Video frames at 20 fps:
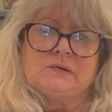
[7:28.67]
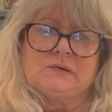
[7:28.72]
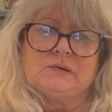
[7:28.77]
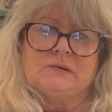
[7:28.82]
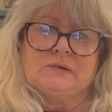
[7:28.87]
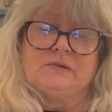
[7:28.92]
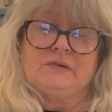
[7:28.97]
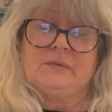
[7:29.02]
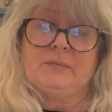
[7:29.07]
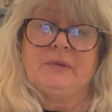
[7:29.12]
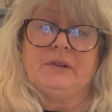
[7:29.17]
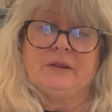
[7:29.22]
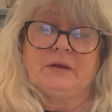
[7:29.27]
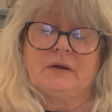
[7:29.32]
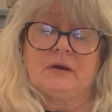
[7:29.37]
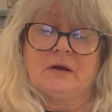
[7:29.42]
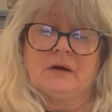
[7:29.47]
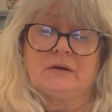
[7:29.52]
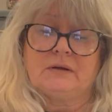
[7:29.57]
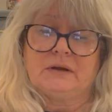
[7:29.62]
Some of the
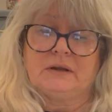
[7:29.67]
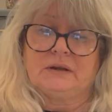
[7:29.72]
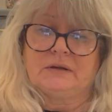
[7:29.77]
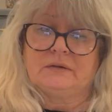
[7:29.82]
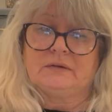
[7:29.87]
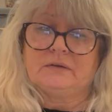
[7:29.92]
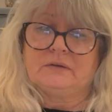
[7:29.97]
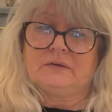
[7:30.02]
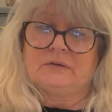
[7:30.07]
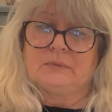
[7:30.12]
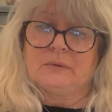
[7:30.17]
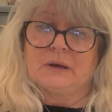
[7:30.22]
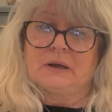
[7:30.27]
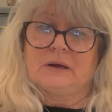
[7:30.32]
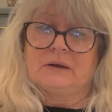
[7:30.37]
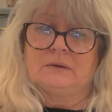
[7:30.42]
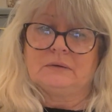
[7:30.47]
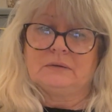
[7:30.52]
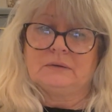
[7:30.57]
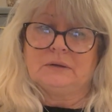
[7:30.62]
cardigans as
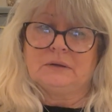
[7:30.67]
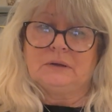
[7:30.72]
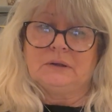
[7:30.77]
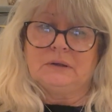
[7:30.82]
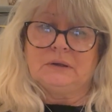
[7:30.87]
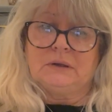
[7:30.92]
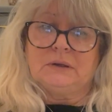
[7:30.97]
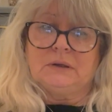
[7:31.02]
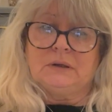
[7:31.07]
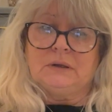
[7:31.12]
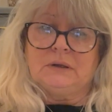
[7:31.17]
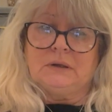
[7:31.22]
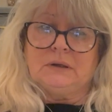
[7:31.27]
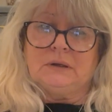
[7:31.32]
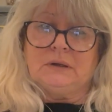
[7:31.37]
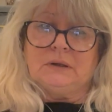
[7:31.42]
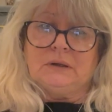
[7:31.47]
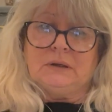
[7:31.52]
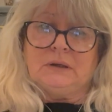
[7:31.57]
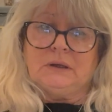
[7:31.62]
well.
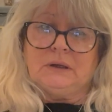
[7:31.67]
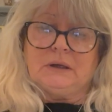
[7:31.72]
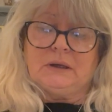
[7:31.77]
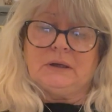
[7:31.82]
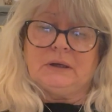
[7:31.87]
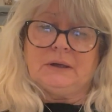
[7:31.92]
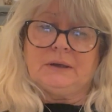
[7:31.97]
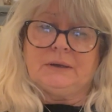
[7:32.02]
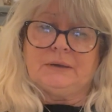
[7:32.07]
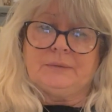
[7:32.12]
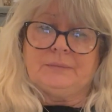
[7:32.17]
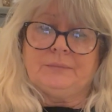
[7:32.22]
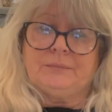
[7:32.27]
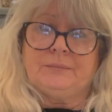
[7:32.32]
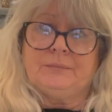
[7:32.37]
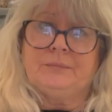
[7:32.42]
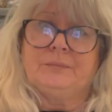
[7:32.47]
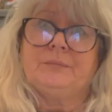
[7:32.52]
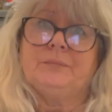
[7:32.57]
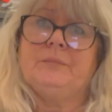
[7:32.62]

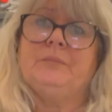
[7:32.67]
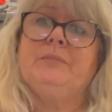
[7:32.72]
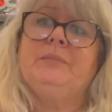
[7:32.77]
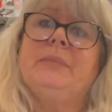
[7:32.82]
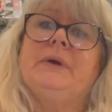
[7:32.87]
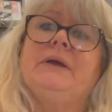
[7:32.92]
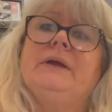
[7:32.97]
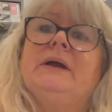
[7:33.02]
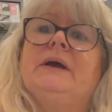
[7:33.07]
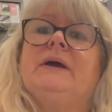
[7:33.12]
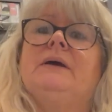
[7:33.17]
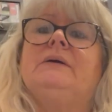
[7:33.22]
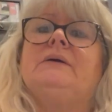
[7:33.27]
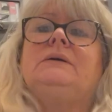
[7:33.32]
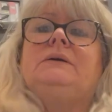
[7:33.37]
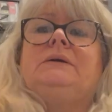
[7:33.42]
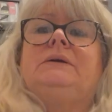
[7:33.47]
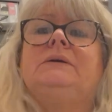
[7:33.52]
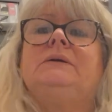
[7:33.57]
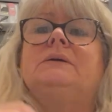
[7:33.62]
But yeah,
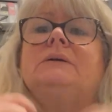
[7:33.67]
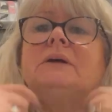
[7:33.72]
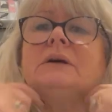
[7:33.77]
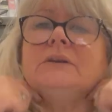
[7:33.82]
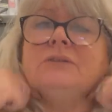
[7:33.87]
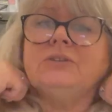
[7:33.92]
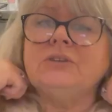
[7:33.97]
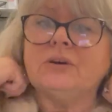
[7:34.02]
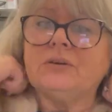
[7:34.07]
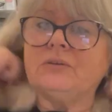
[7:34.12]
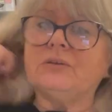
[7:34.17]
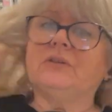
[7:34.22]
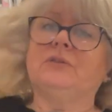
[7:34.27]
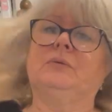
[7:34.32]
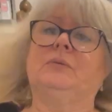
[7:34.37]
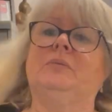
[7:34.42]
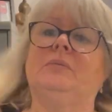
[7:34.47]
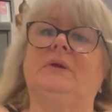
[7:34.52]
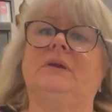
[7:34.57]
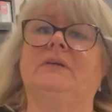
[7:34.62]
I chose this
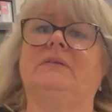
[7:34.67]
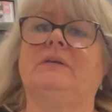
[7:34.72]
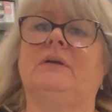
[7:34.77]
one because I